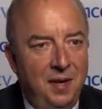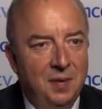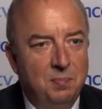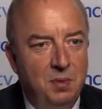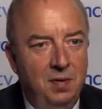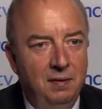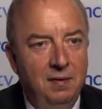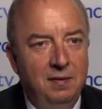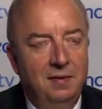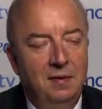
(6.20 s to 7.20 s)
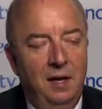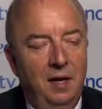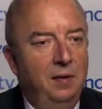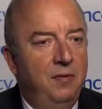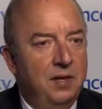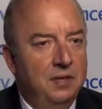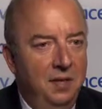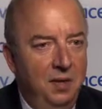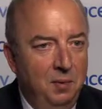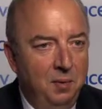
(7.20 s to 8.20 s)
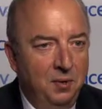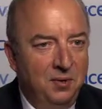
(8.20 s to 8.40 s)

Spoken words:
has been highly fascinating but